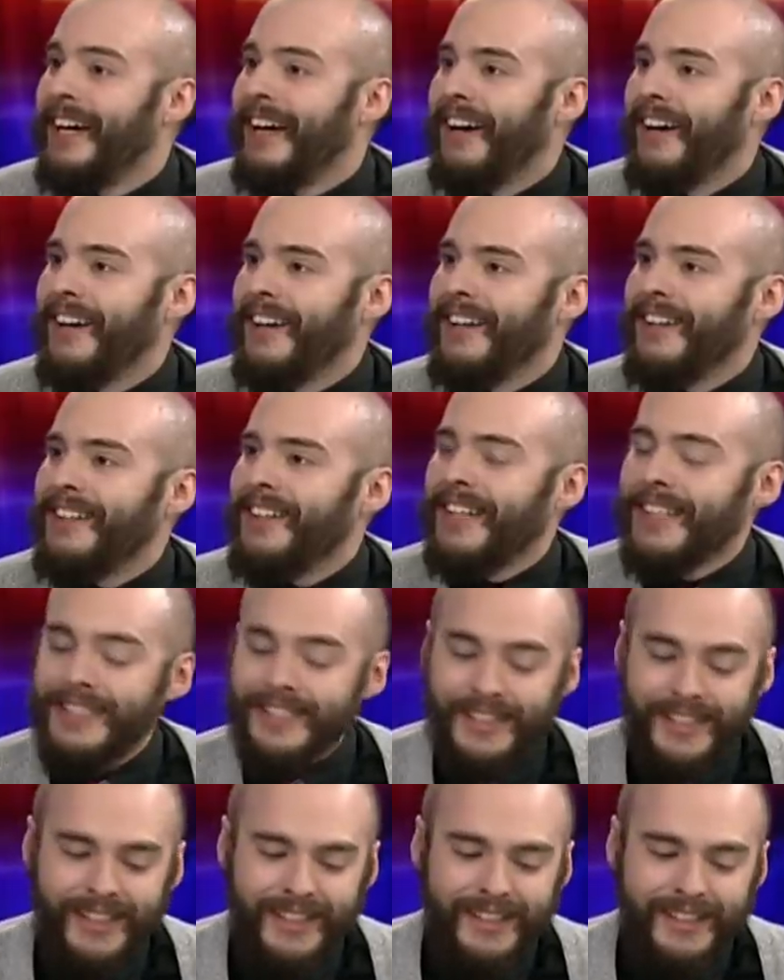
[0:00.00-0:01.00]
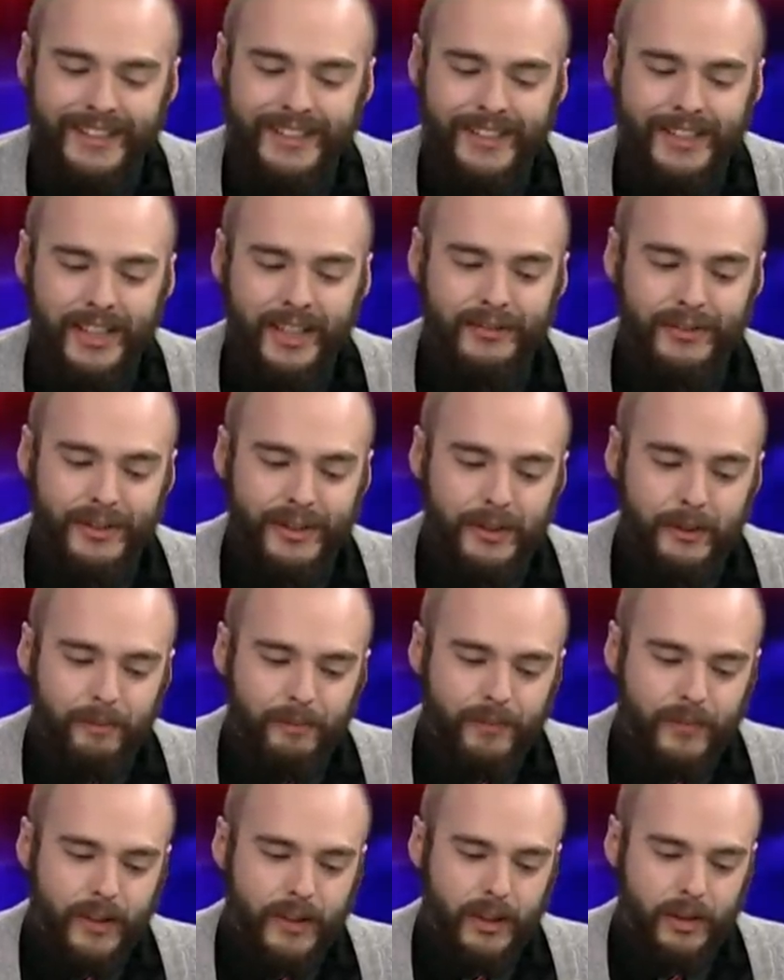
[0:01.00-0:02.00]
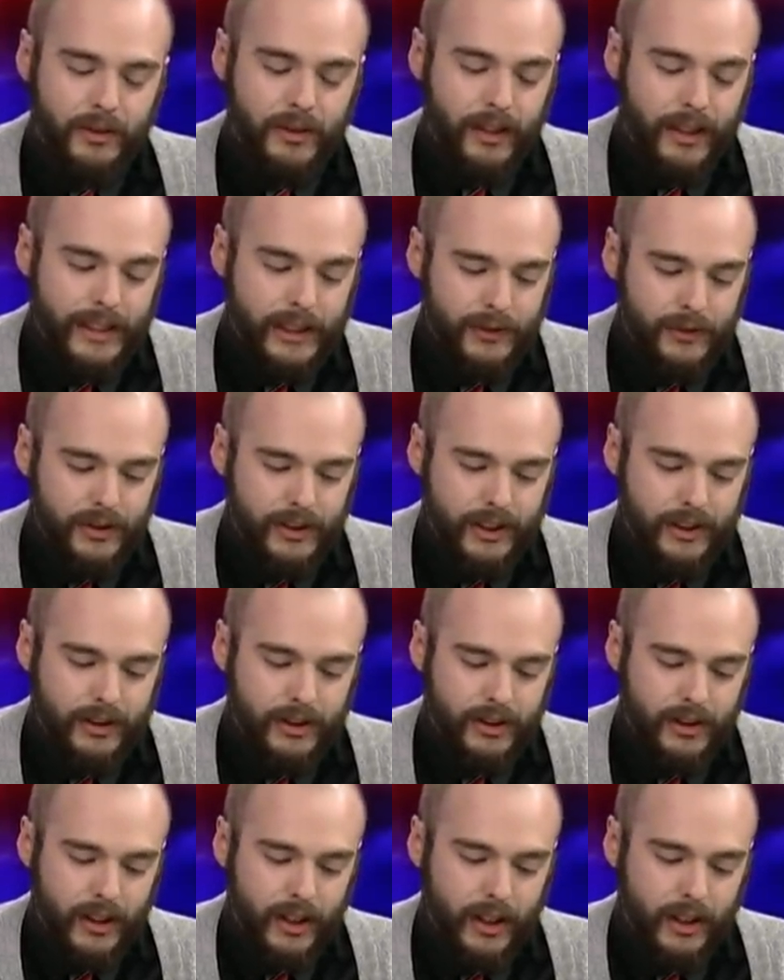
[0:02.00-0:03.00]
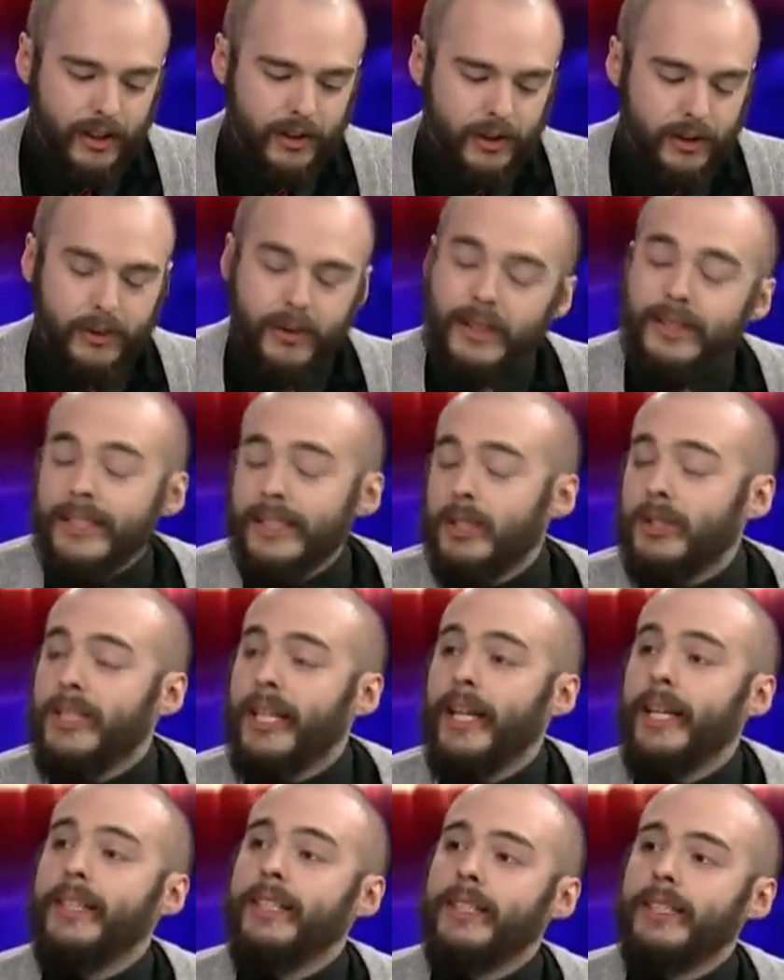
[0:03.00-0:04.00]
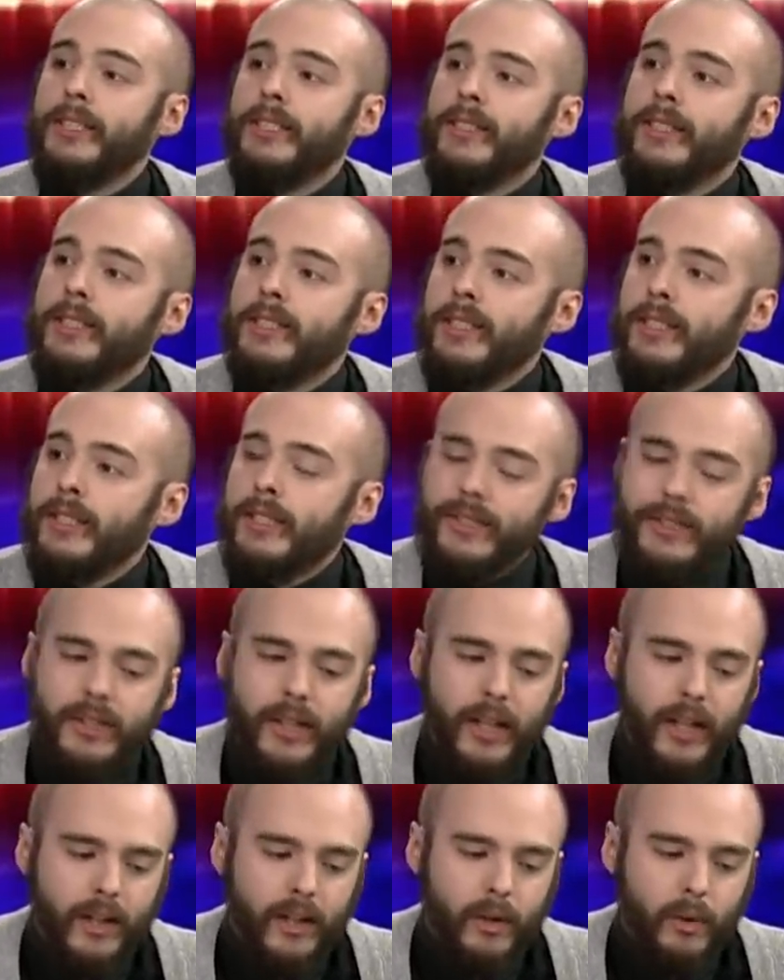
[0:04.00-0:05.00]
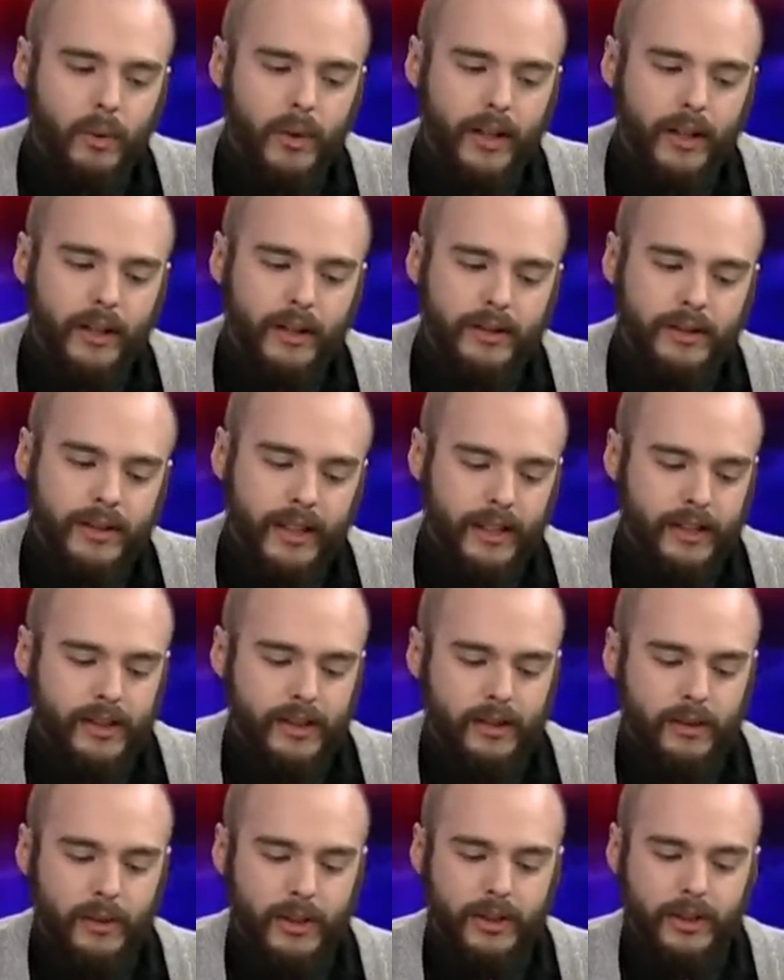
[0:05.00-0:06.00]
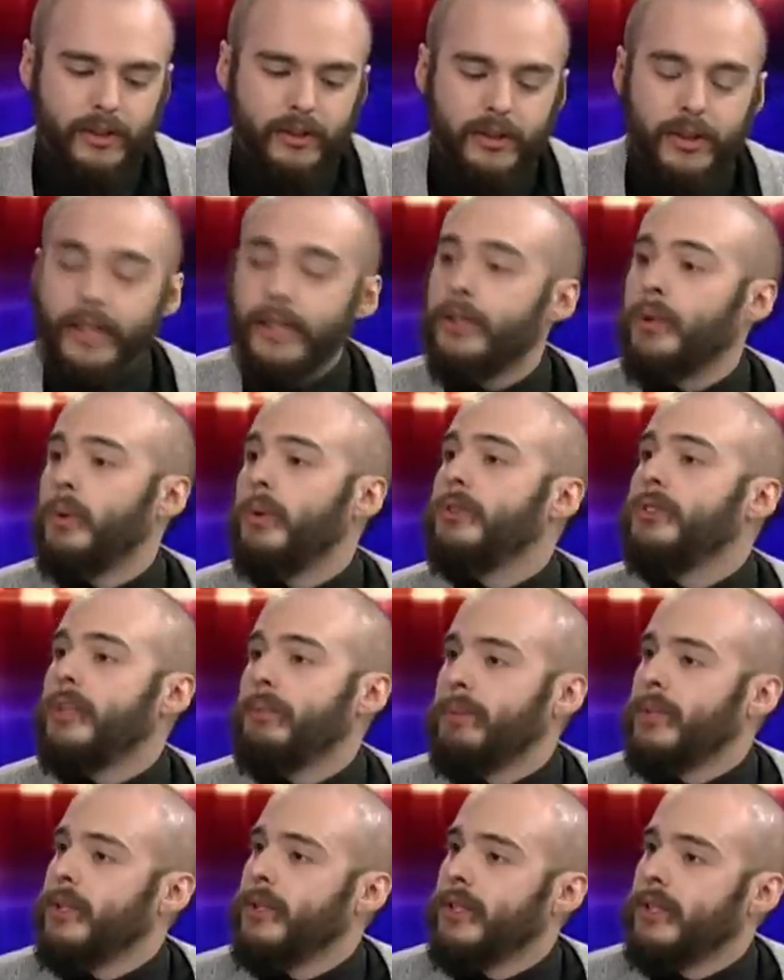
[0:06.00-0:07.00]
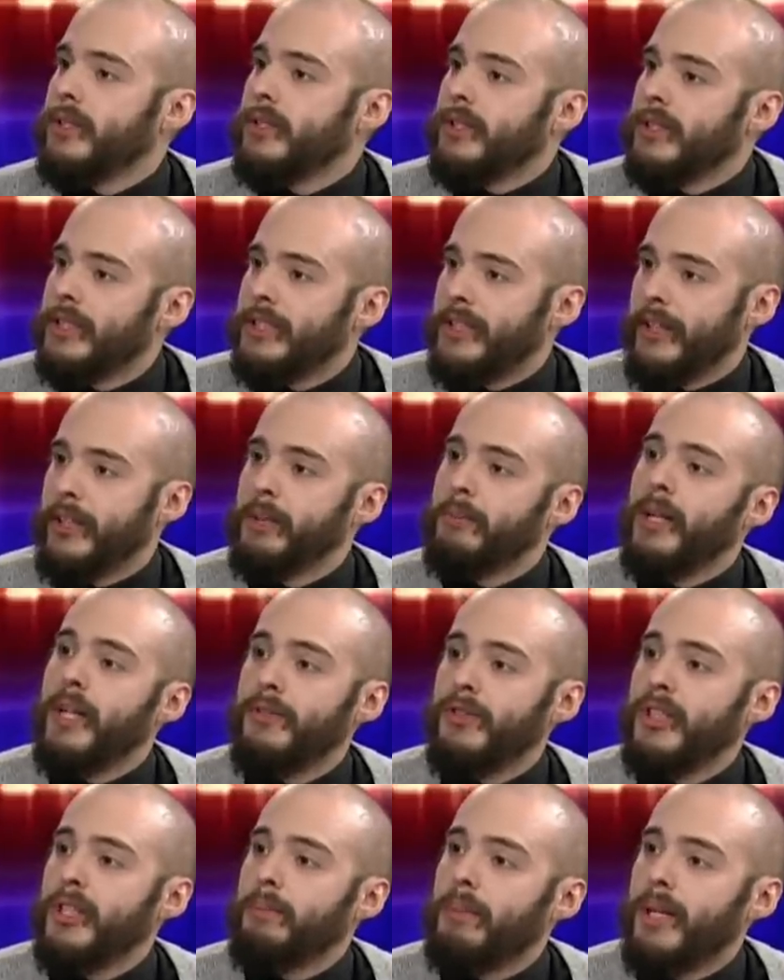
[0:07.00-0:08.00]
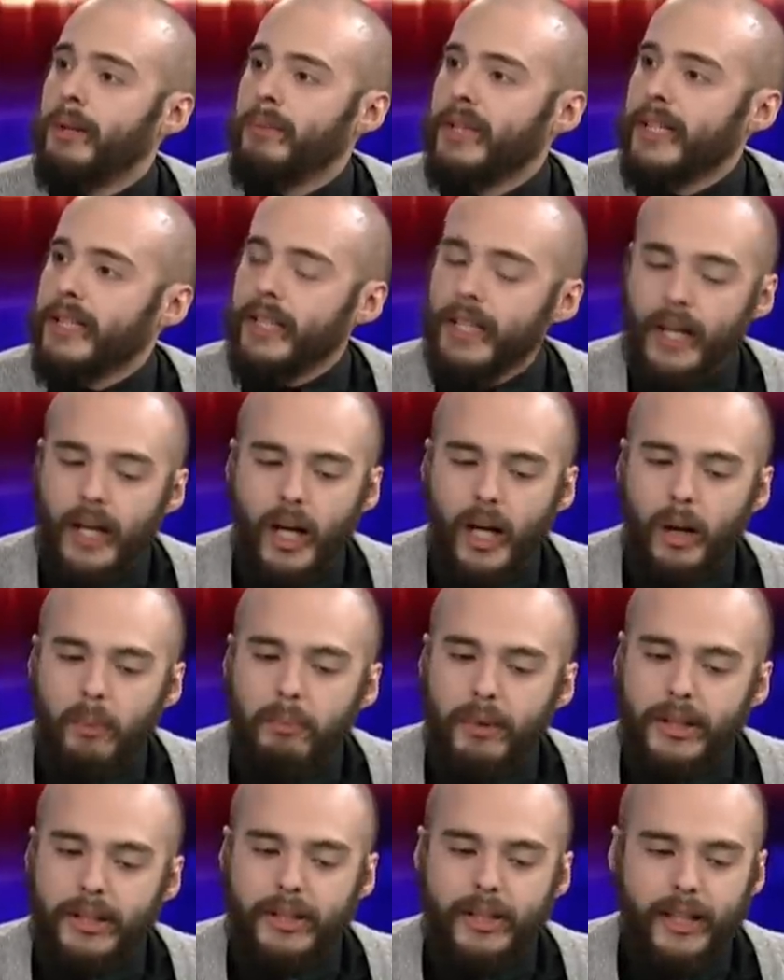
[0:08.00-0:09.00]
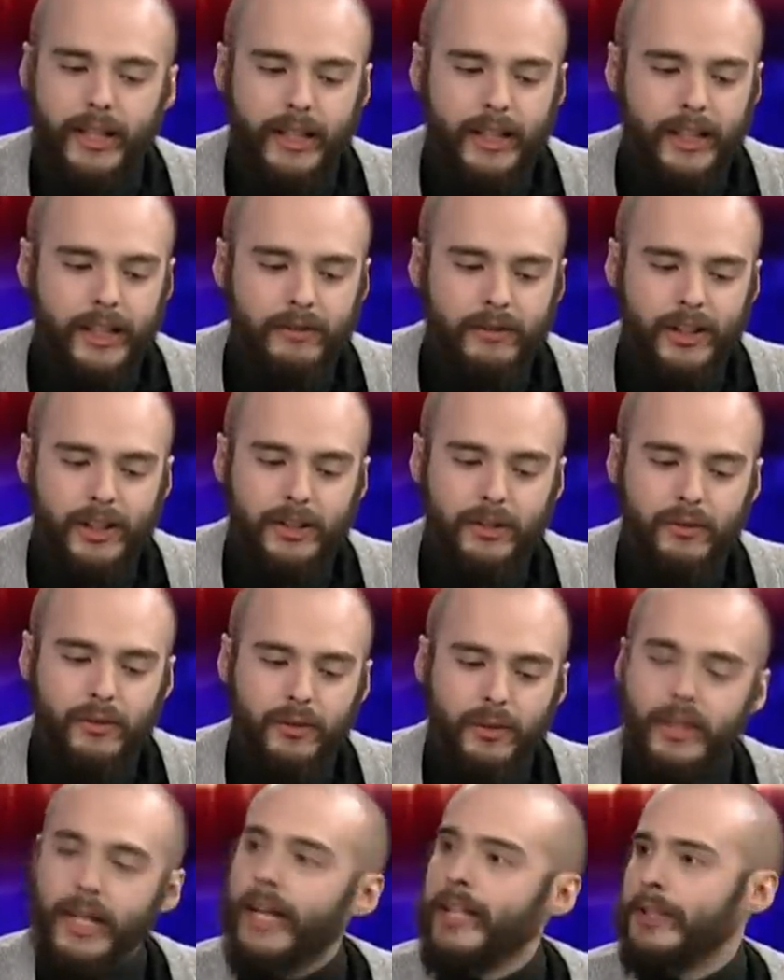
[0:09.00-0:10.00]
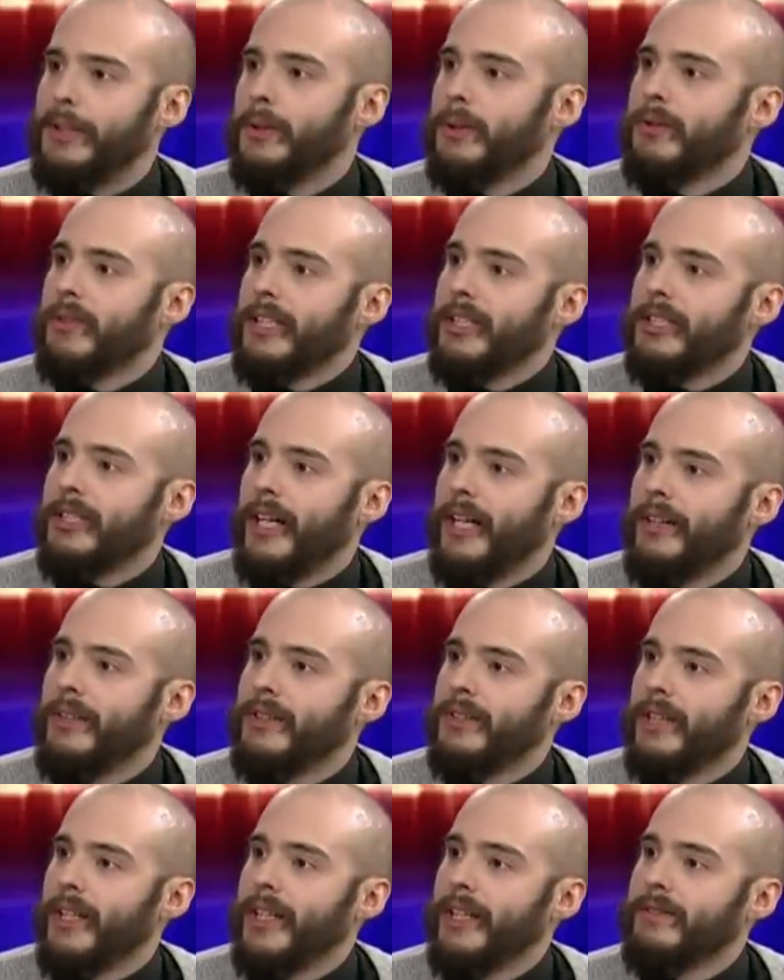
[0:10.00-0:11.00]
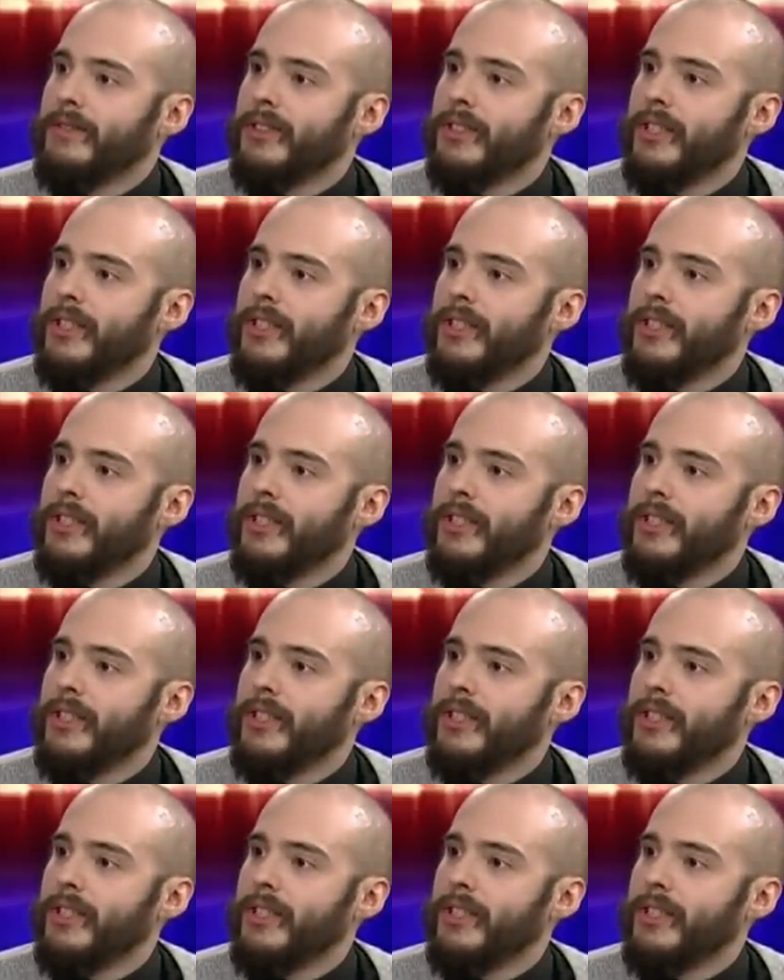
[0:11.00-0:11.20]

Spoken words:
They actually discovered that over the last few years, there were at least 10 instances where NASA went to go take their old computers and sell them off to the public, but kind of just forgot to erase the hard drives.